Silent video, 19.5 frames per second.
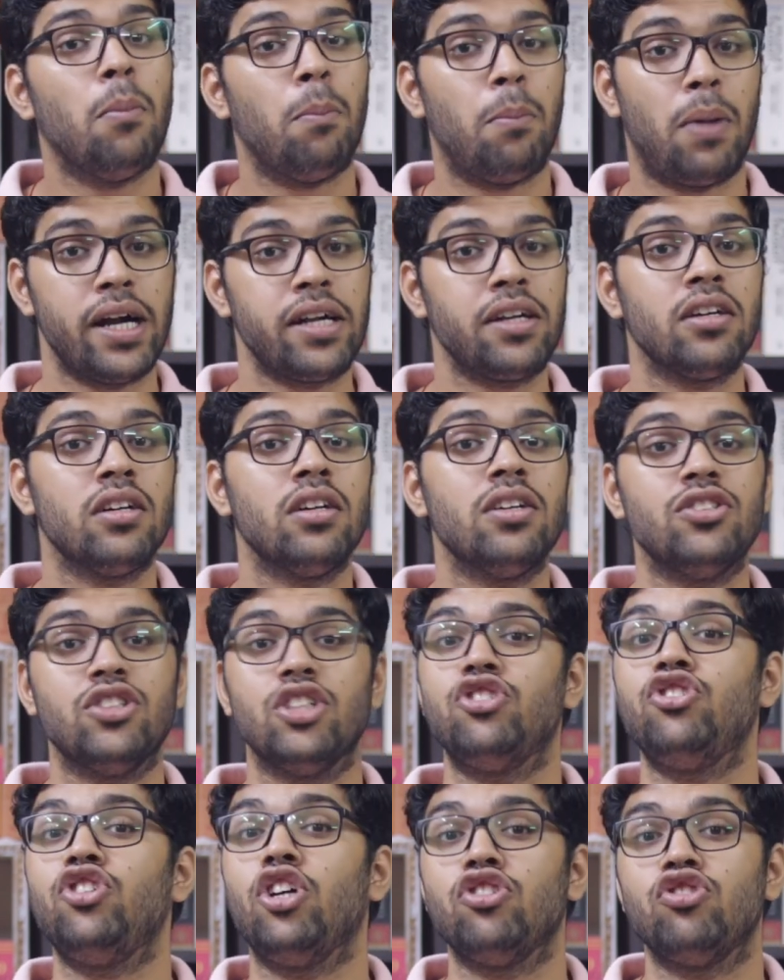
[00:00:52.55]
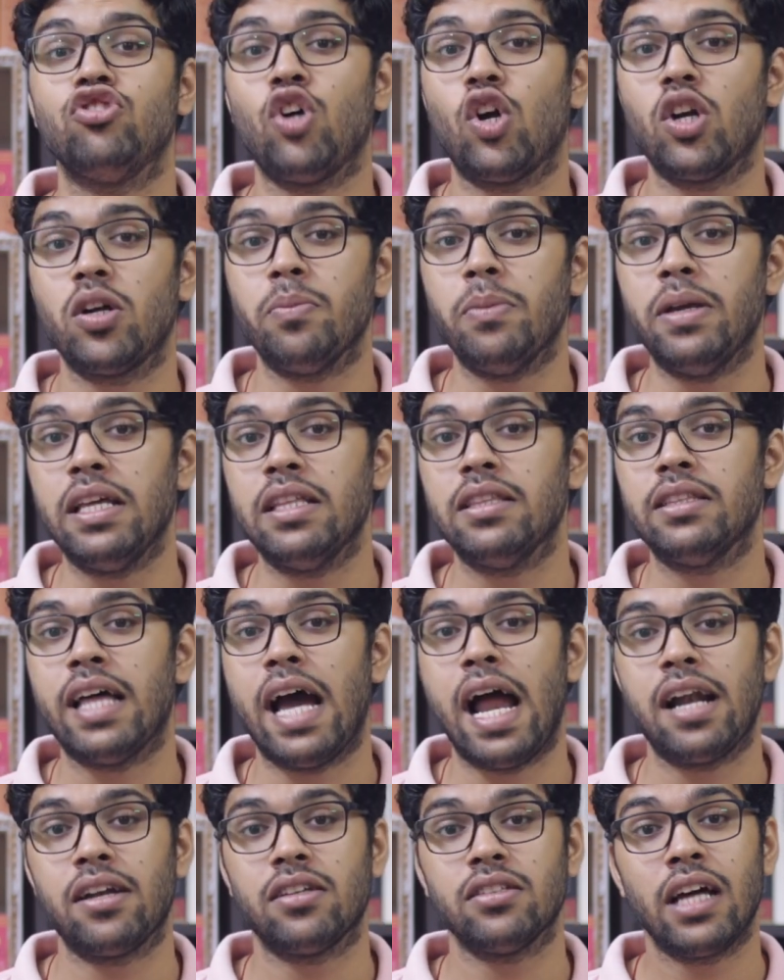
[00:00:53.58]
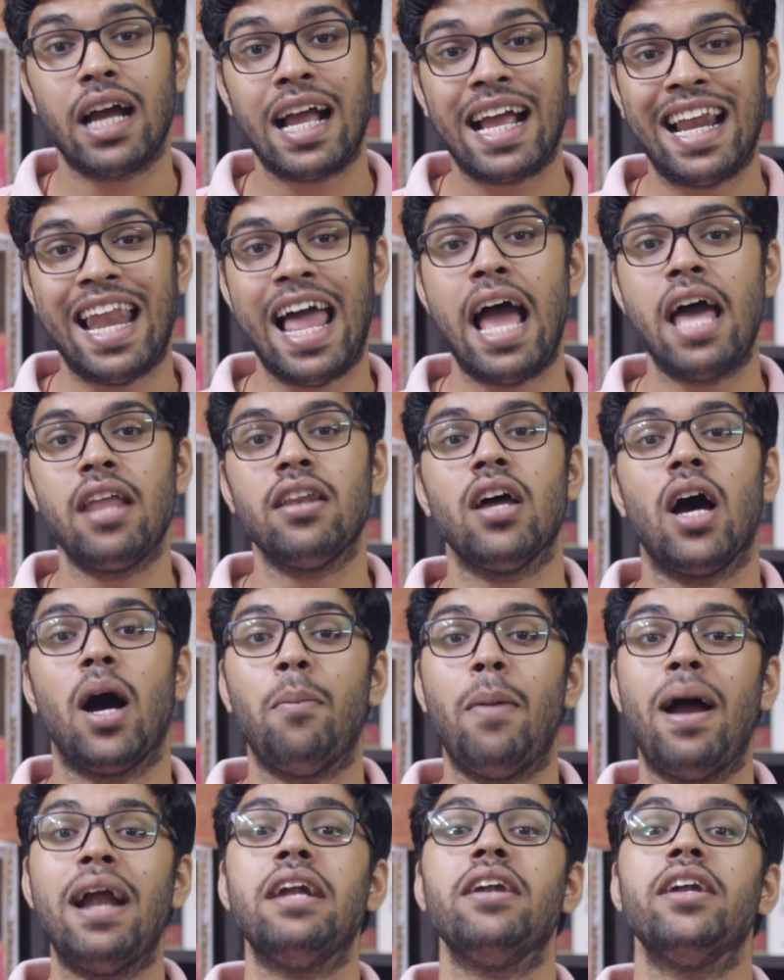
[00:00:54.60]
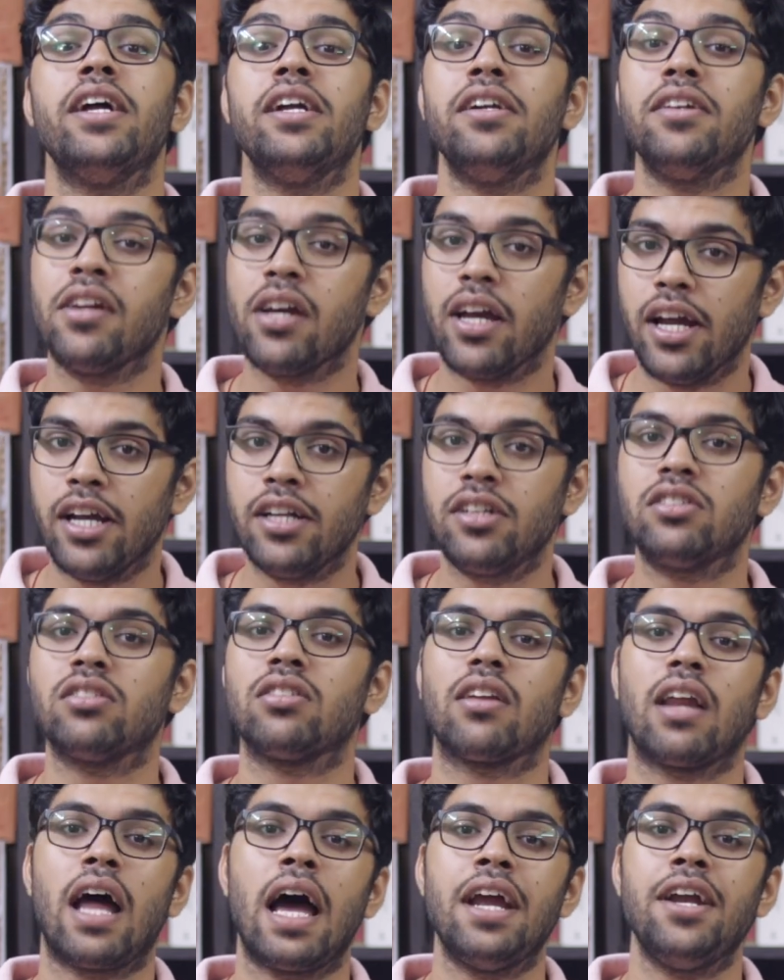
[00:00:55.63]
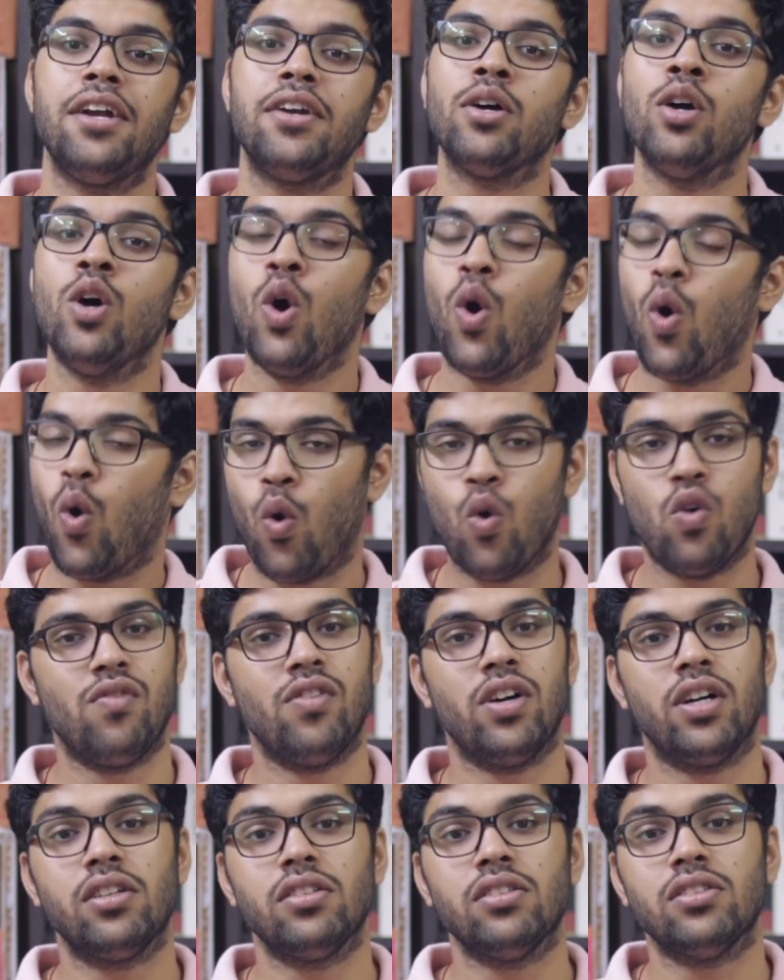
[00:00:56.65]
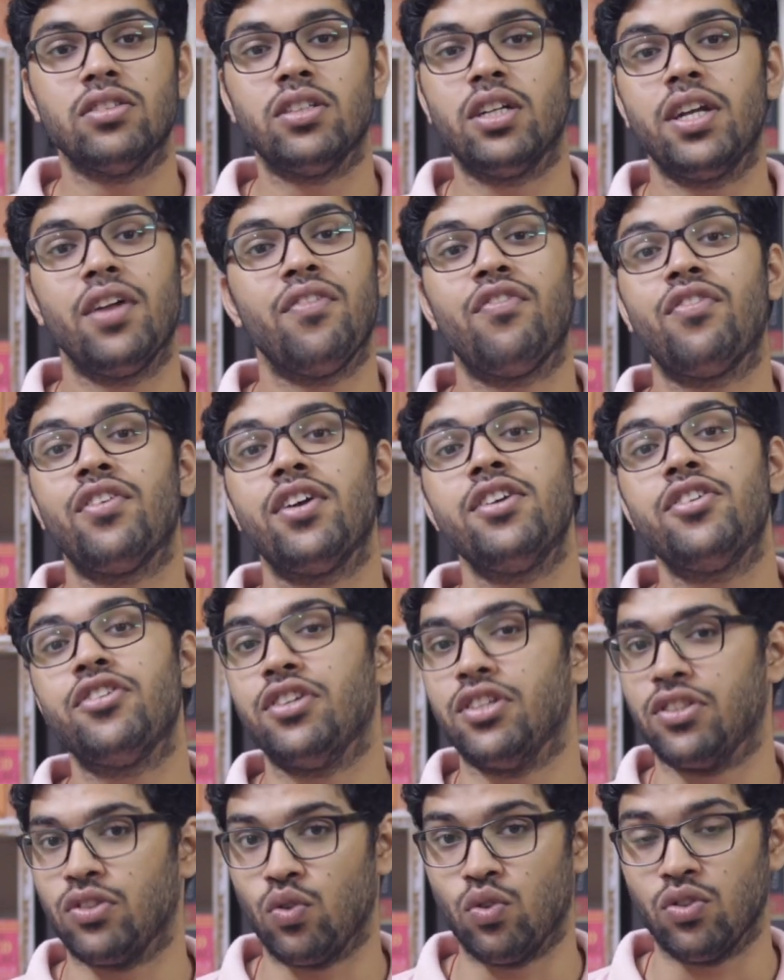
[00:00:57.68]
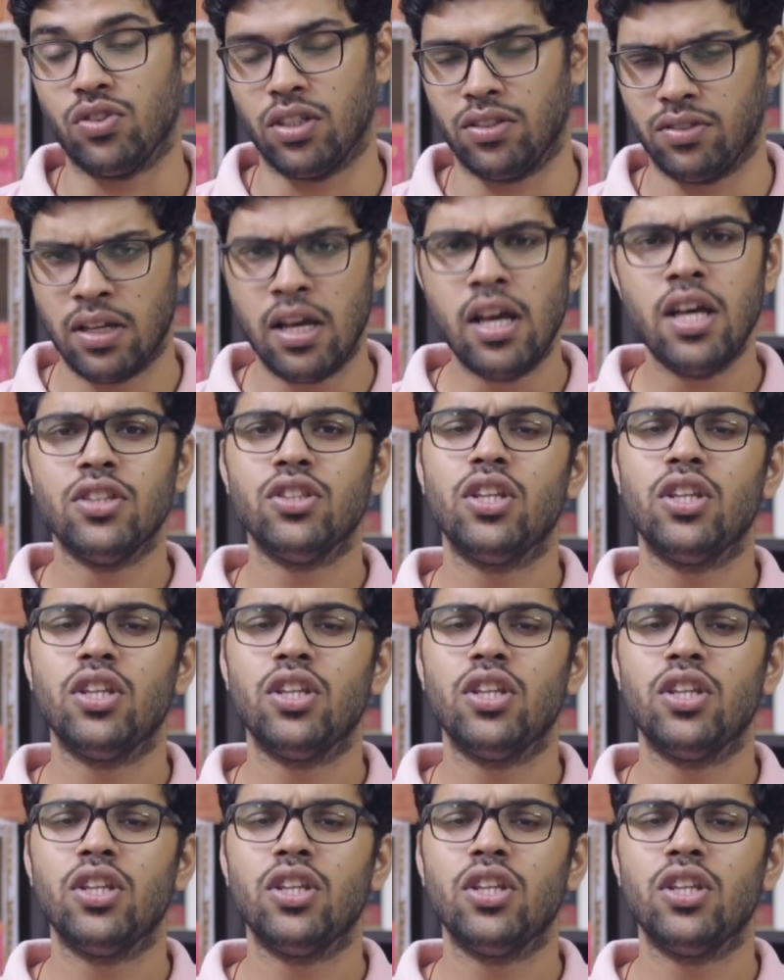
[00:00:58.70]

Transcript: But this does not mean that the clan abandoned its right over the different resources.